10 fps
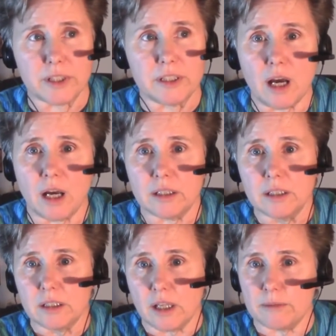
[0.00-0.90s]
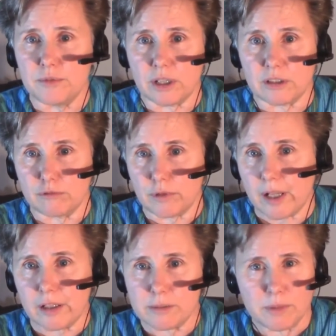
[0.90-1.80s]
not an objective
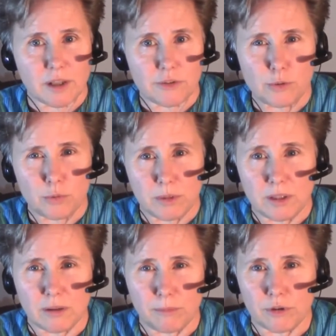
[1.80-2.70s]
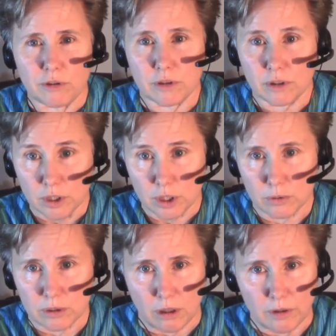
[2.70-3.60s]
reality, because who would be the observer who
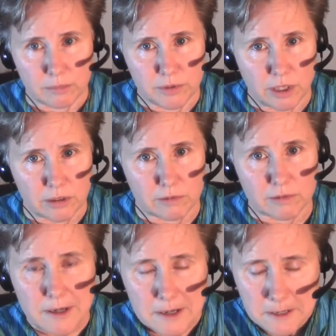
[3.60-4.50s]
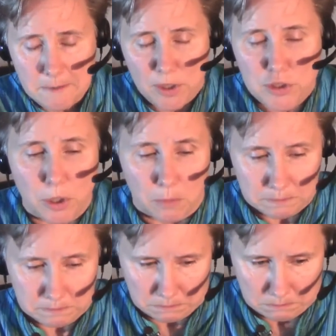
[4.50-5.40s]
would call it objective? So,
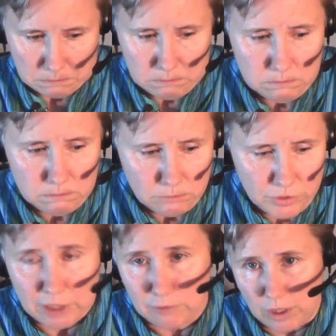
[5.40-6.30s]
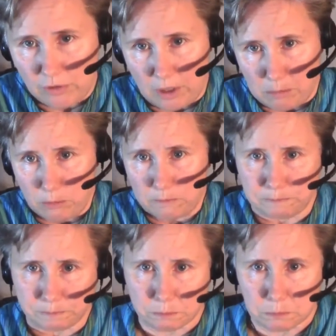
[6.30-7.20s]
to give you an example,
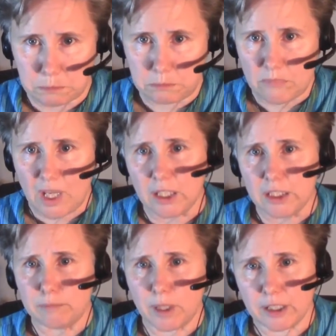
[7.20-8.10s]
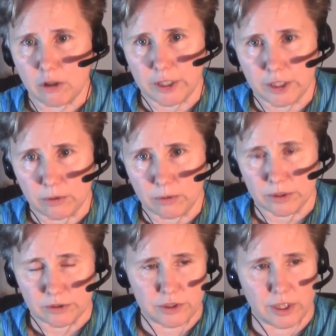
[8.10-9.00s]
I love buying audio
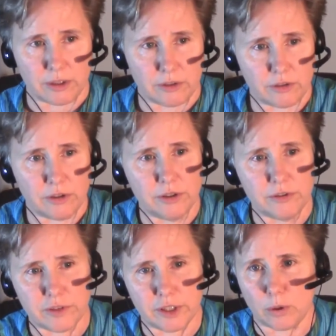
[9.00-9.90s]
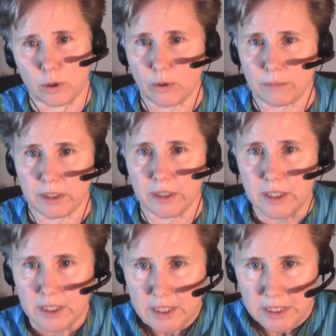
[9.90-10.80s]
and video equipment.
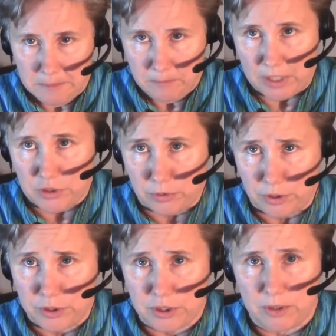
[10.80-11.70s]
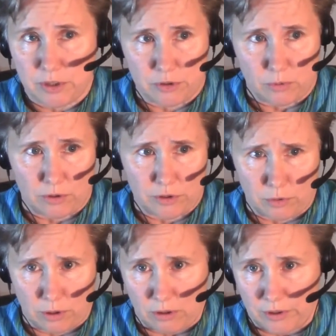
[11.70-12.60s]
And so there used to be a
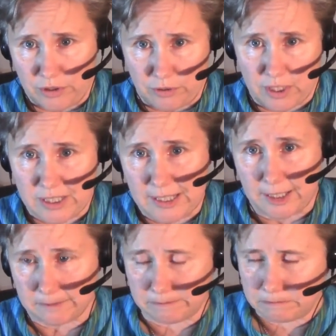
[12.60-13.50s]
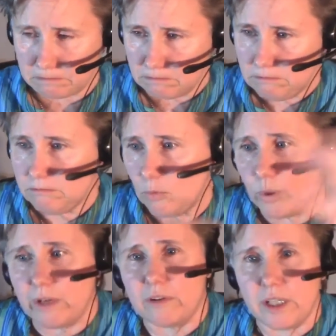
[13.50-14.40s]
store called Circuit City.
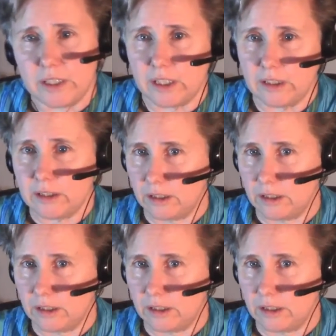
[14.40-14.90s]
Whenever I needed